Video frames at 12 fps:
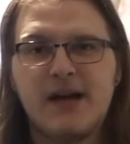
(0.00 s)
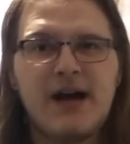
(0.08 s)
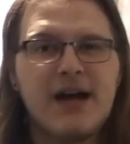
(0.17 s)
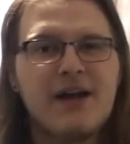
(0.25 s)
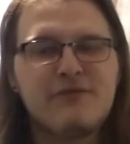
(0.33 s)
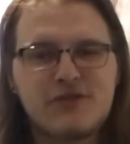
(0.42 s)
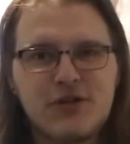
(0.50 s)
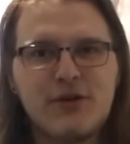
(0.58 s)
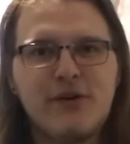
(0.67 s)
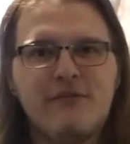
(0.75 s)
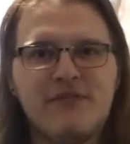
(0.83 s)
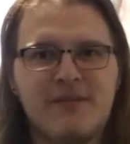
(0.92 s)
I have
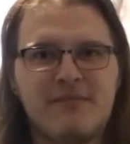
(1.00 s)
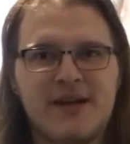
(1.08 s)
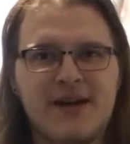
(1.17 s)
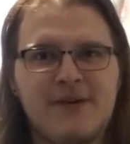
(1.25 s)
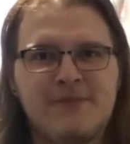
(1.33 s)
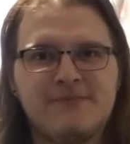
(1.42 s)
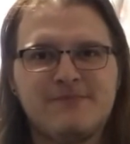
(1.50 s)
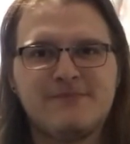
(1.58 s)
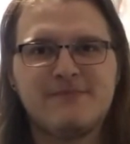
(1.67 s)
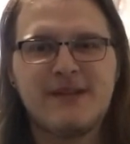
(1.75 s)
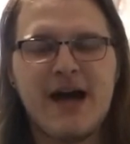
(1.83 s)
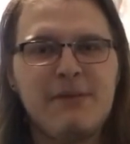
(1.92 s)
2 of them now.
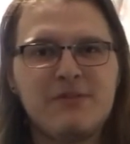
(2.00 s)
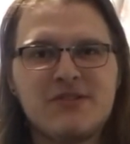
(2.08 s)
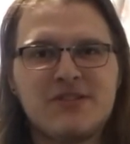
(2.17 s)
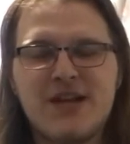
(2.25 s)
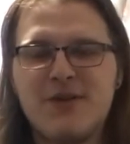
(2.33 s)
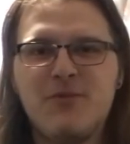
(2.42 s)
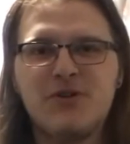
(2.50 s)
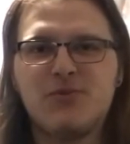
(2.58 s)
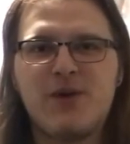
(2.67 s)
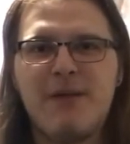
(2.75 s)
I'm just seeing which one.